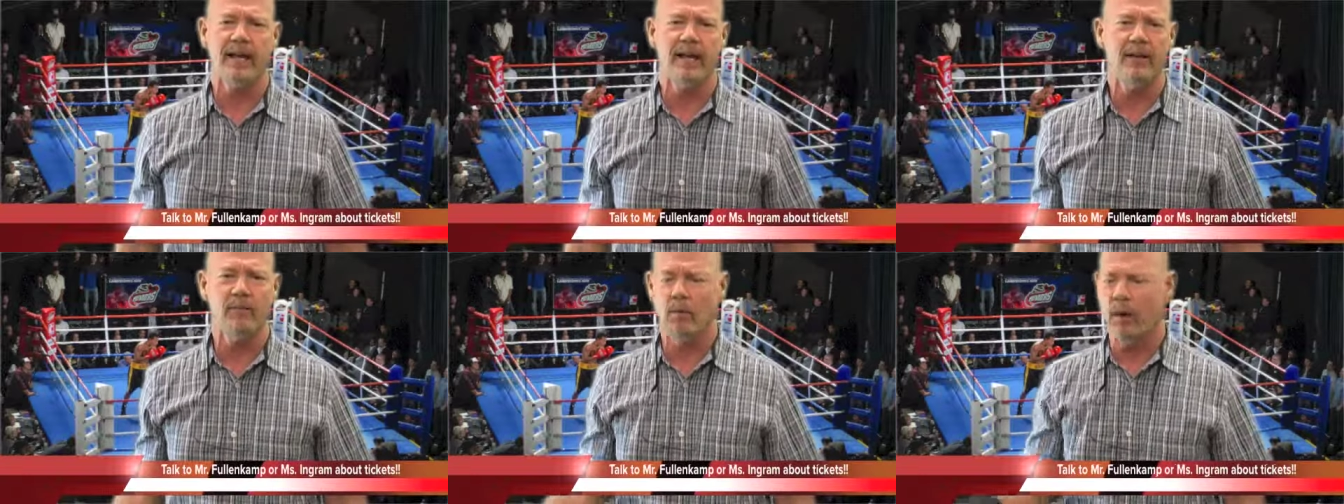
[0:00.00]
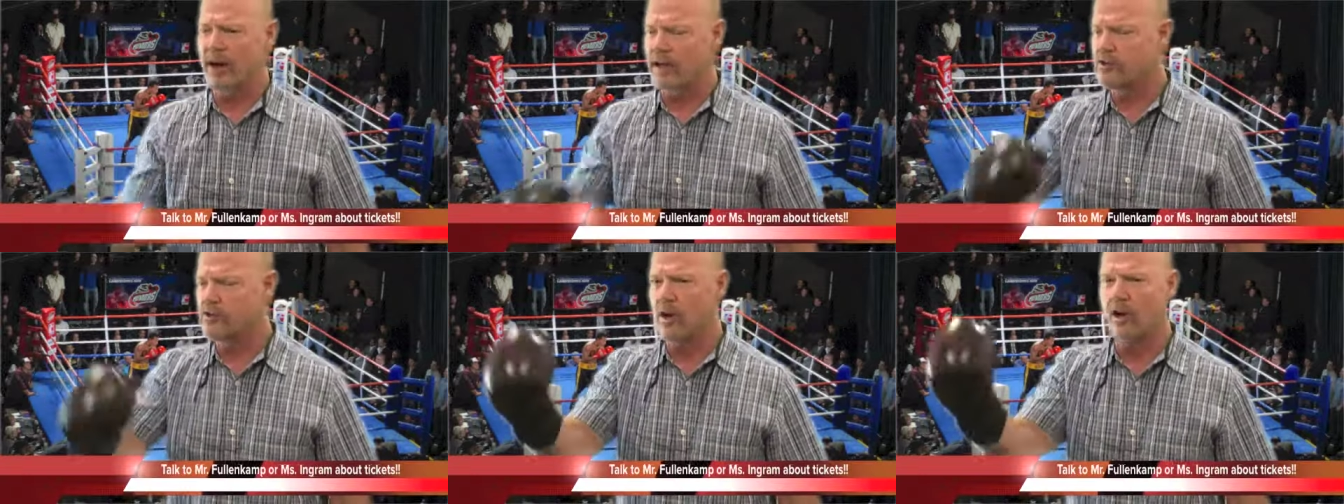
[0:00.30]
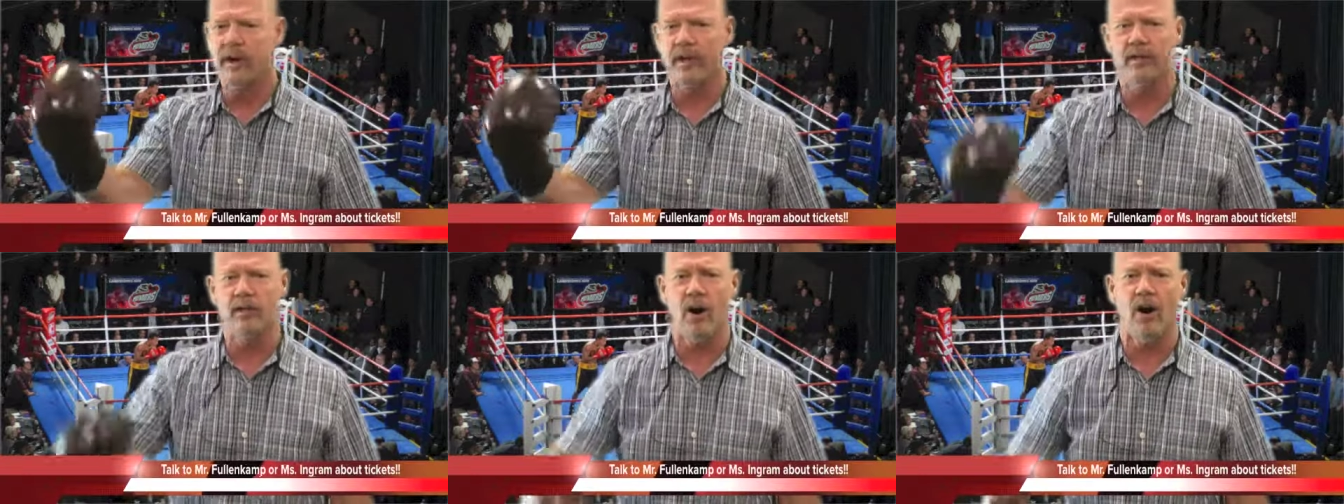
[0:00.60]
And when I saw
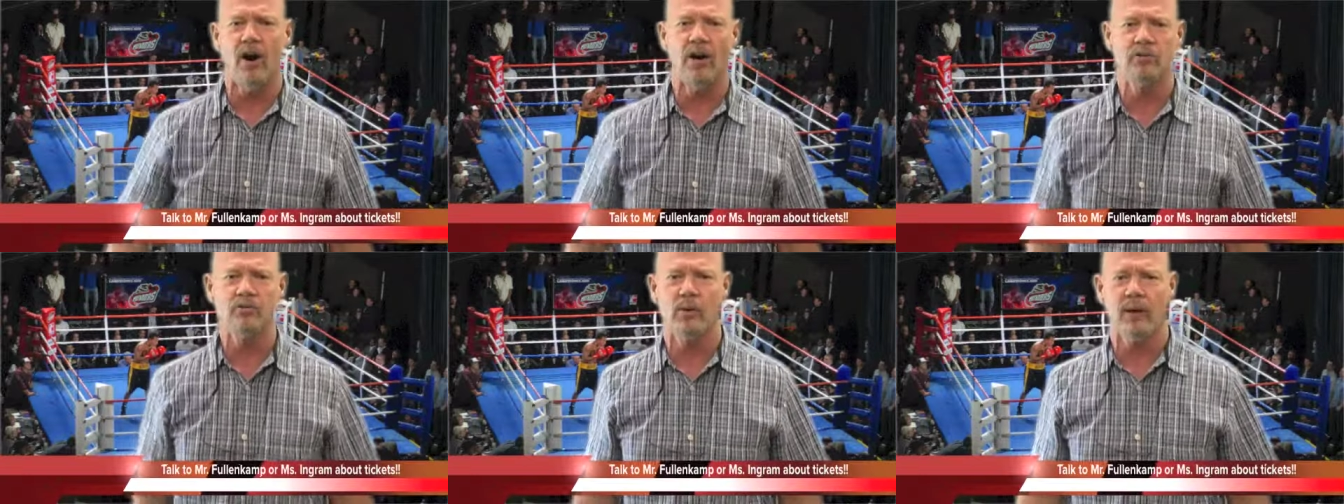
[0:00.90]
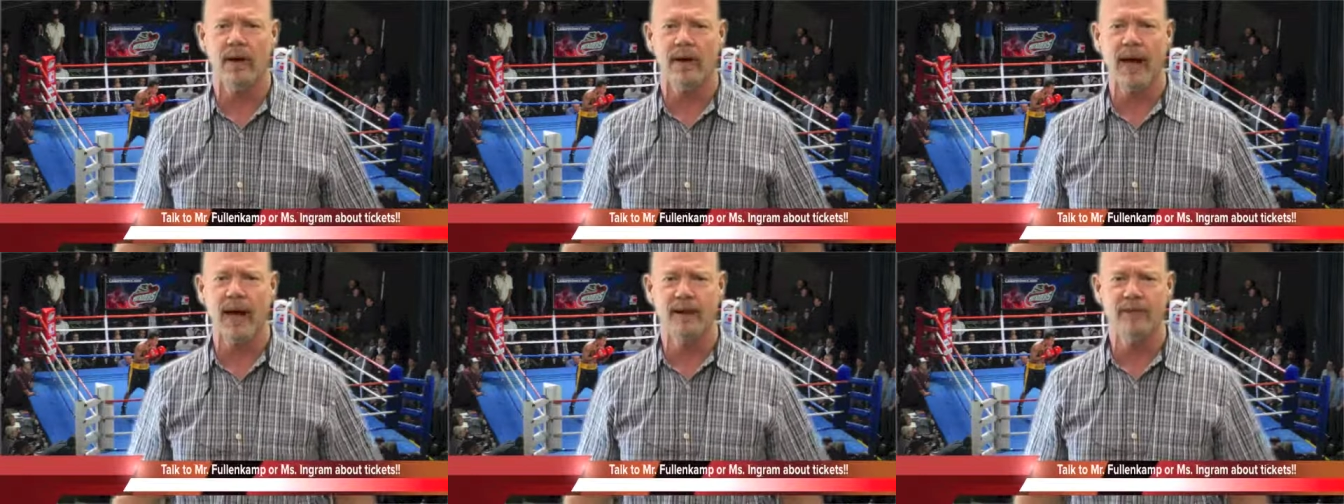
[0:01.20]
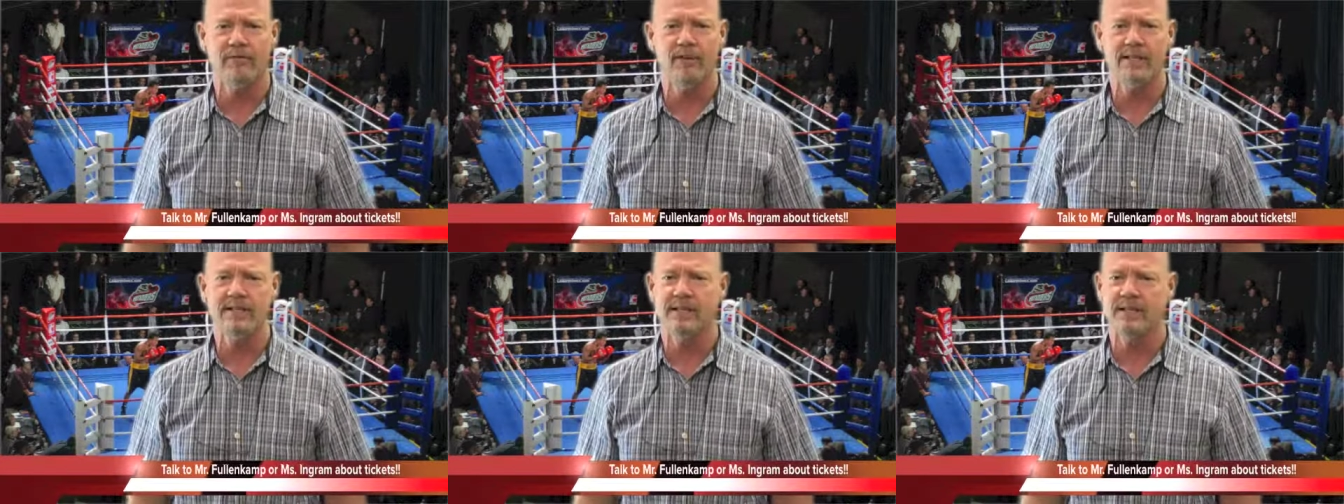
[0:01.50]
you in the halls when I got to
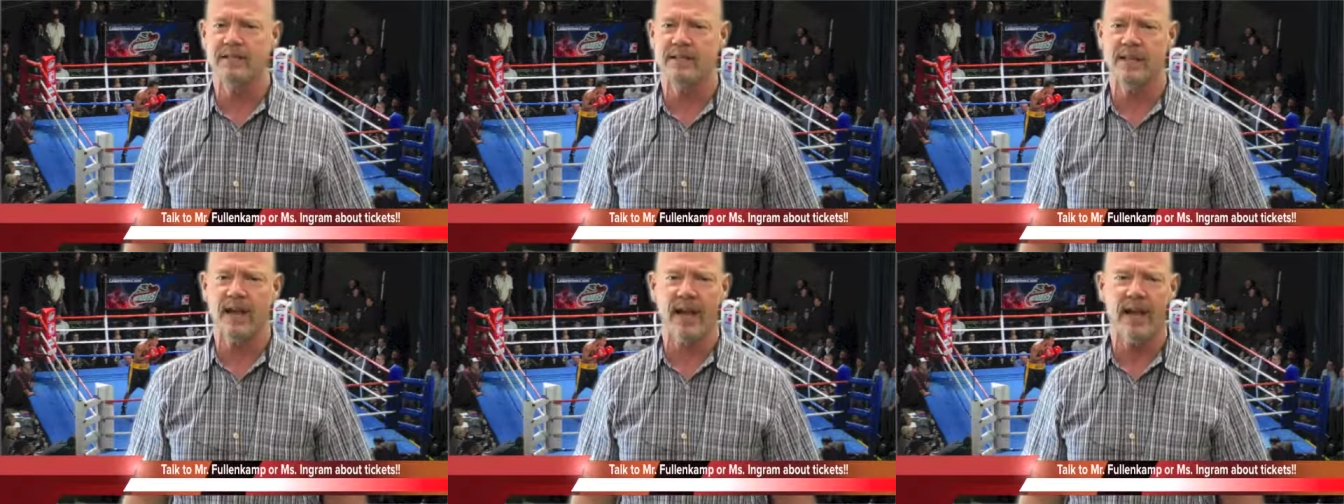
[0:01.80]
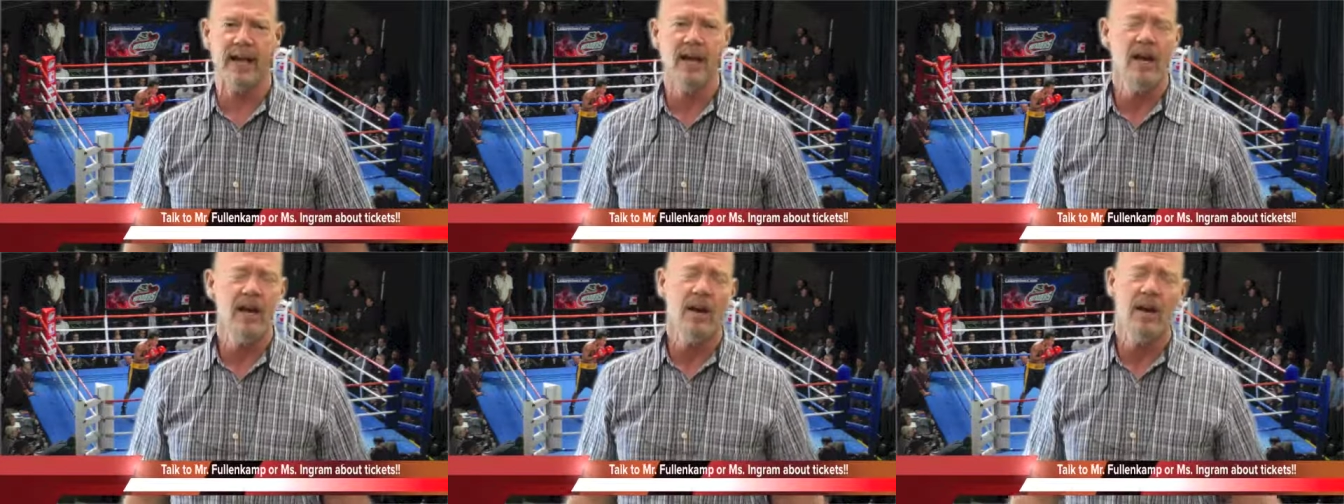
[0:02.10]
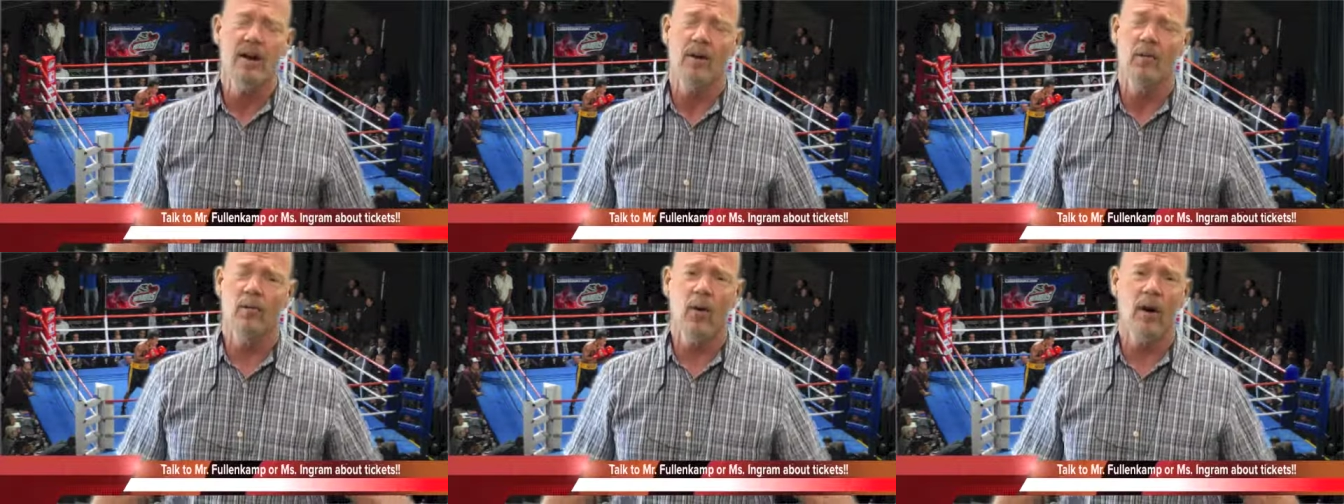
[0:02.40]
visit today,
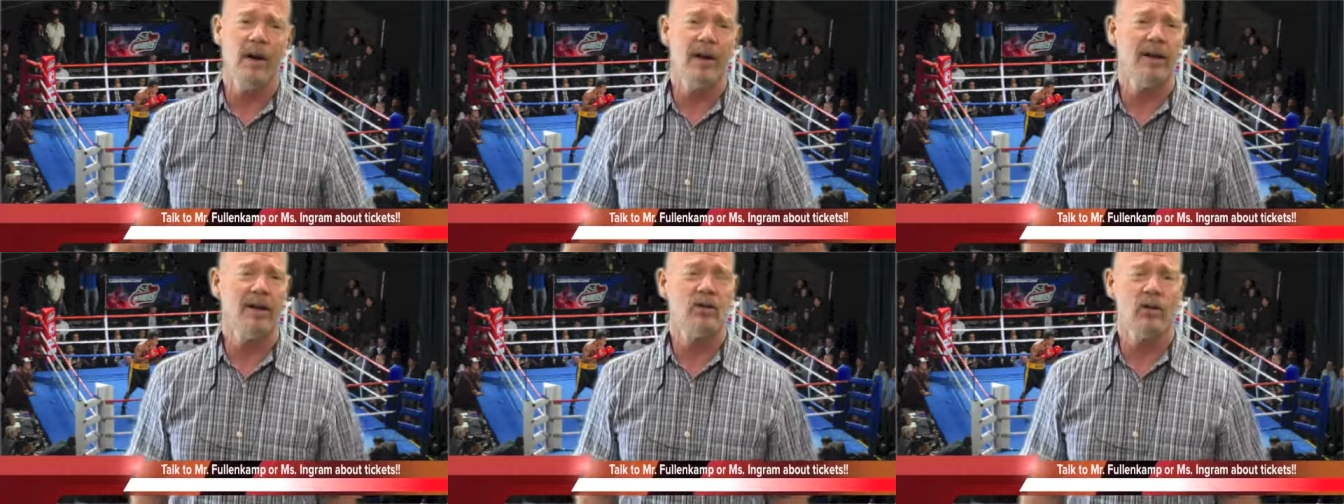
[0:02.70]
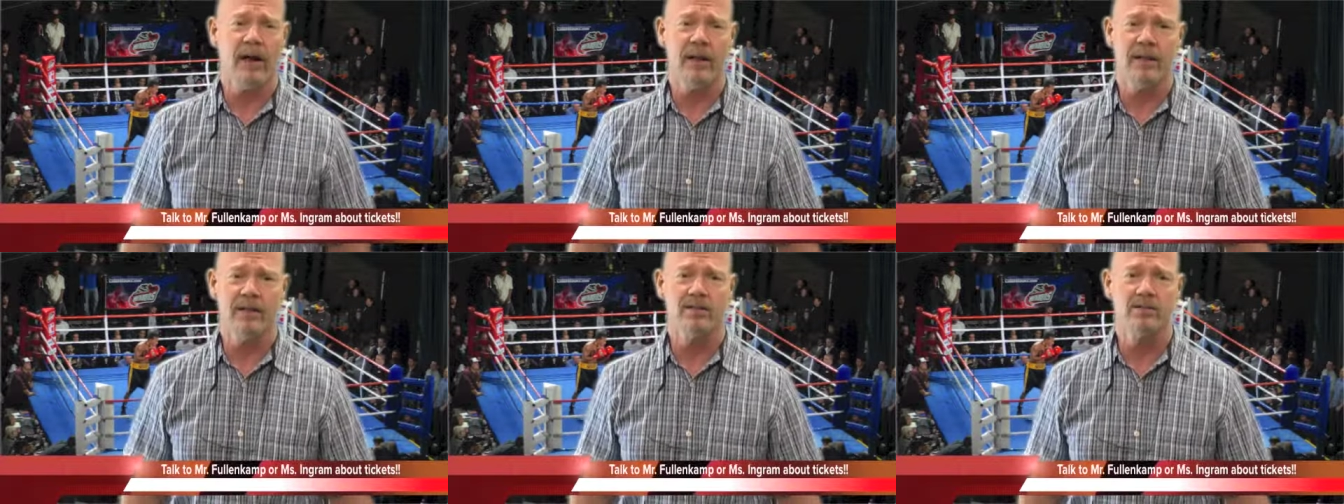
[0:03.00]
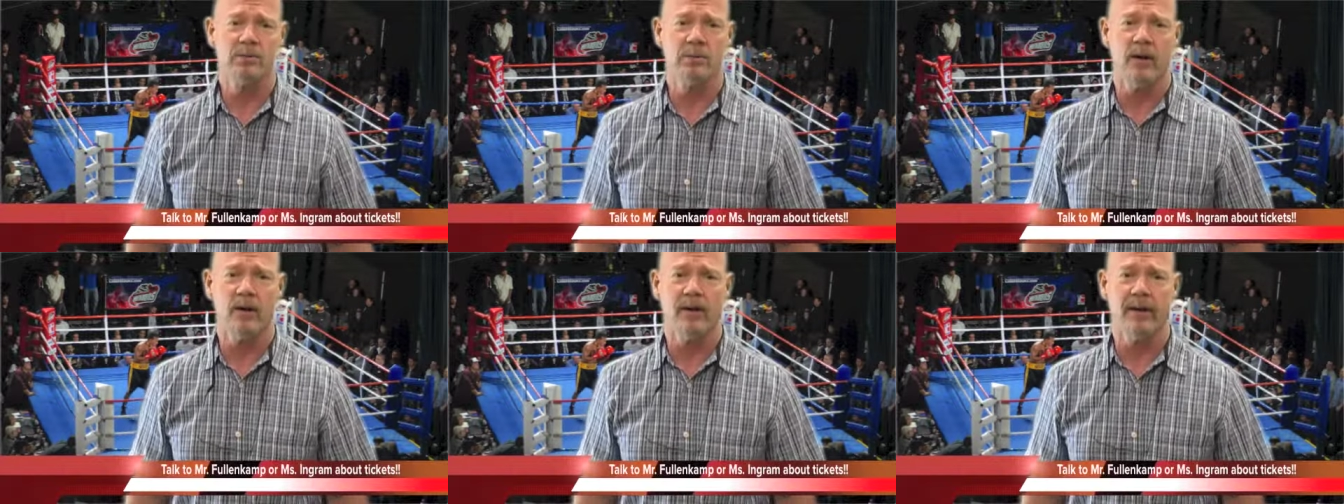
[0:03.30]
what a great
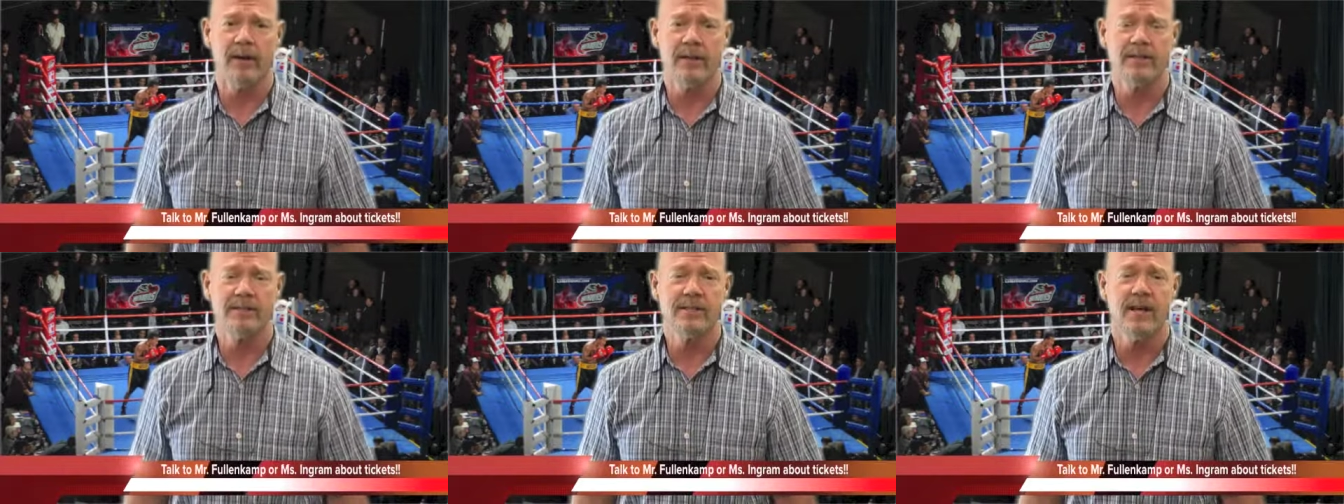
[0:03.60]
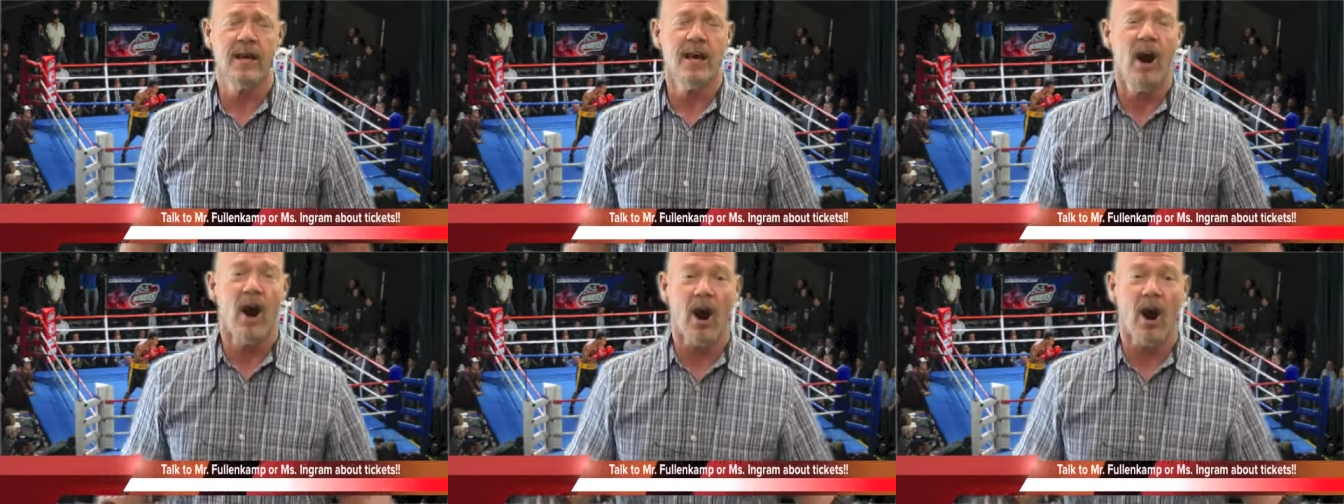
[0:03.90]
experience.